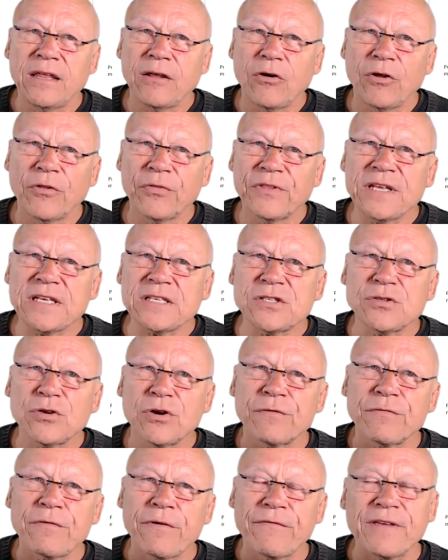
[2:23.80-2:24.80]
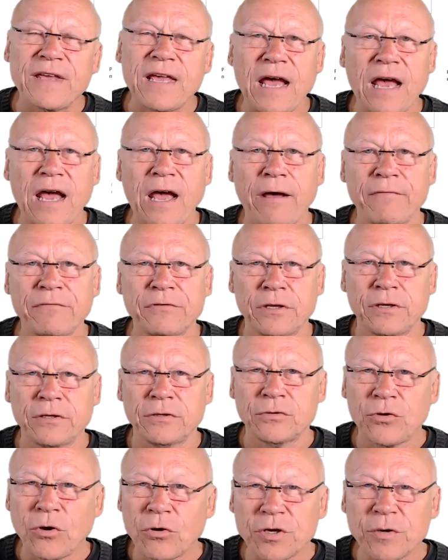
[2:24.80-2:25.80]
on this server, we have the
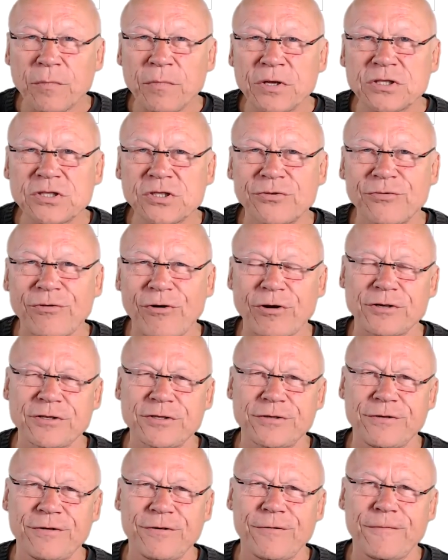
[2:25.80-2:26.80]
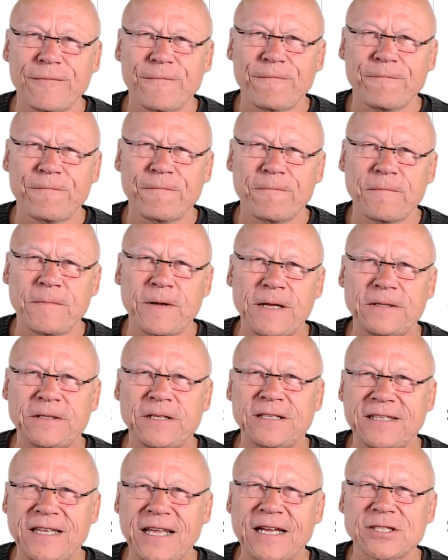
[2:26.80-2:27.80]
document structure and
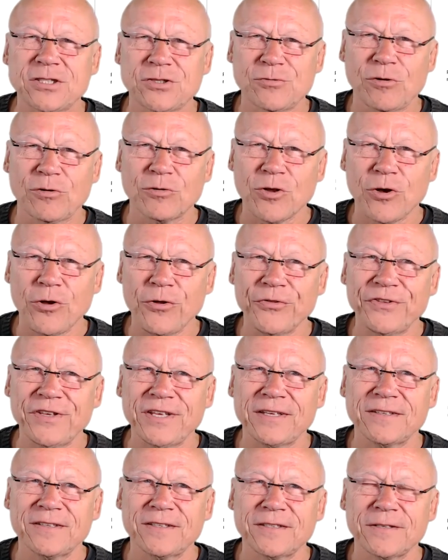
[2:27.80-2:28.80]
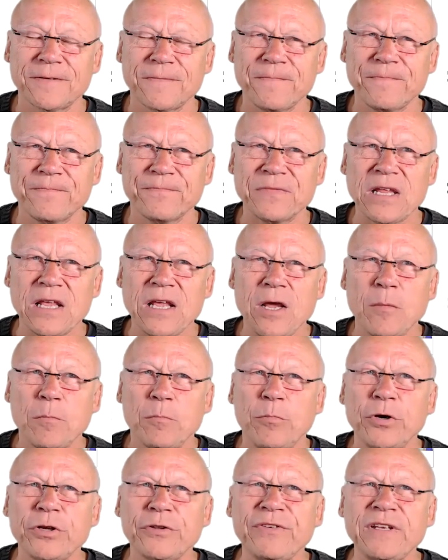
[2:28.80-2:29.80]
the textual content.
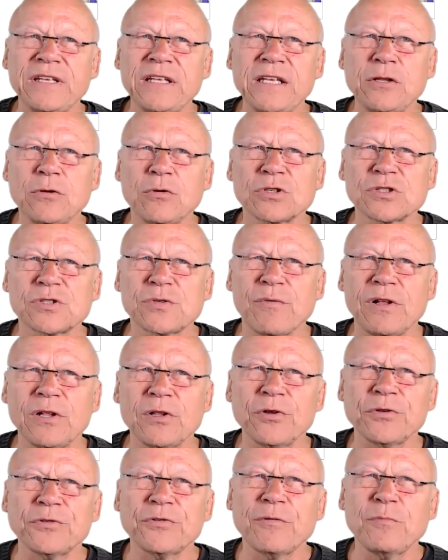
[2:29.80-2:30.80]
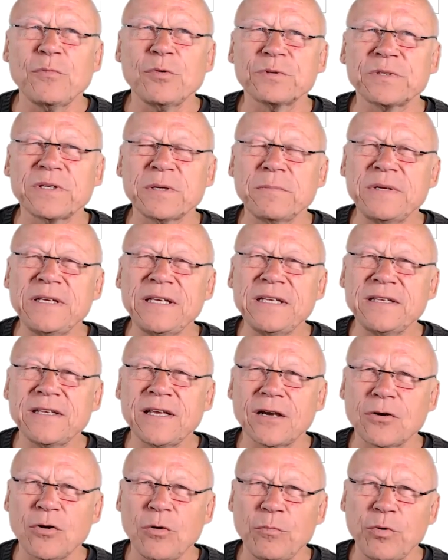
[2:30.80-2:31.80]
But we need also a lot of
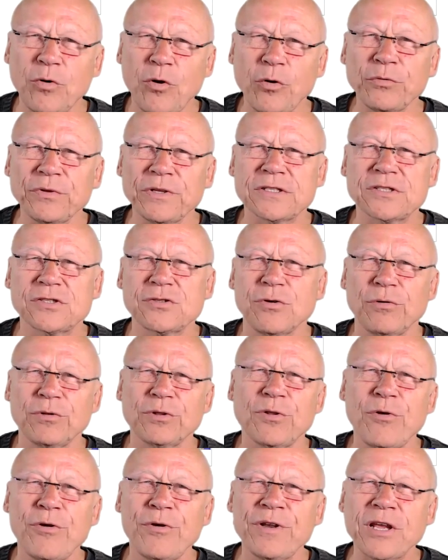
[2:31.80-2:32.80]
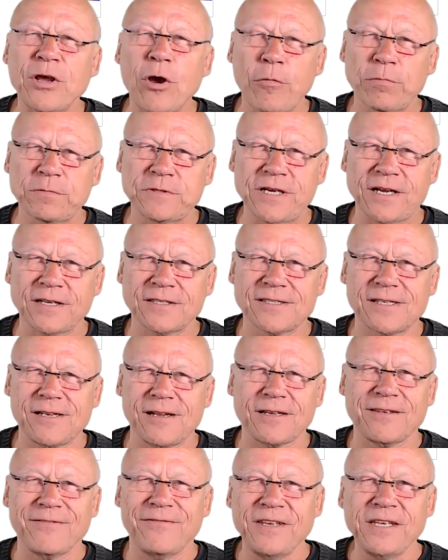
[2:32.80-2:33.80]
multimedia components called learning objects,
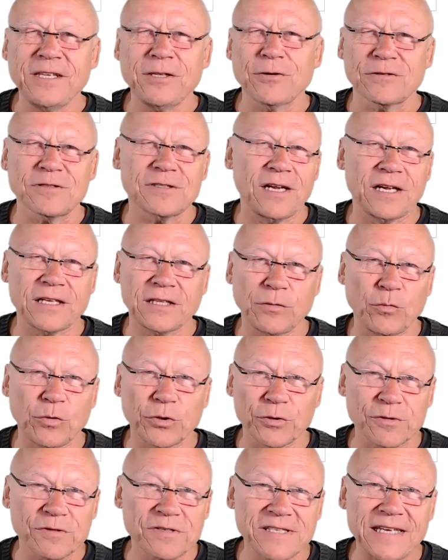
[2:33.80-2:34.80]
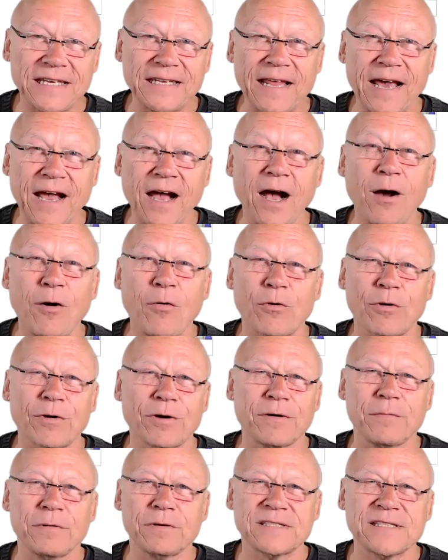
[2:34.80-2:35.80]
like videos like the one you see now,
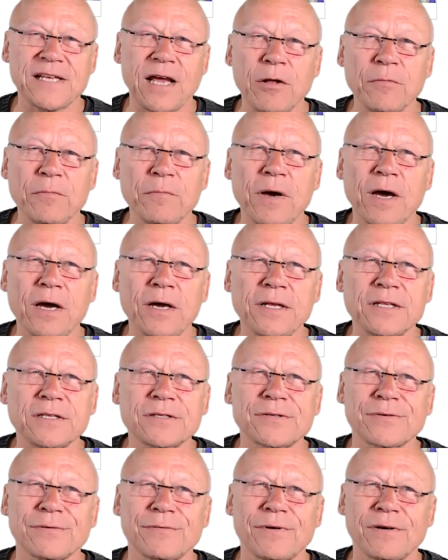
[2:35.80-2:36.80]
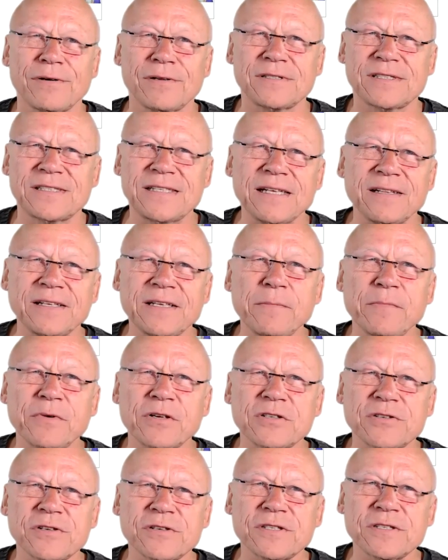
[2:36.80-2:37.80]
or sound bites, or still
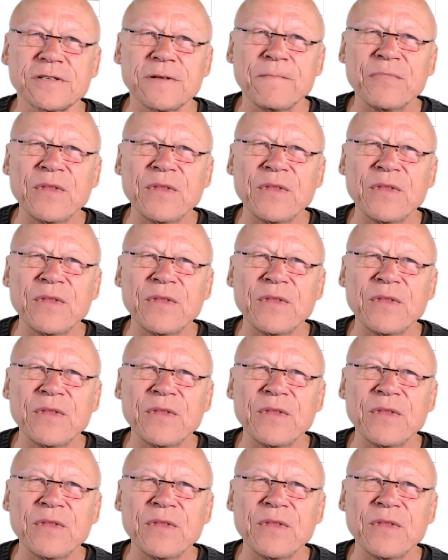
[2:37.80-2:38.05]
images.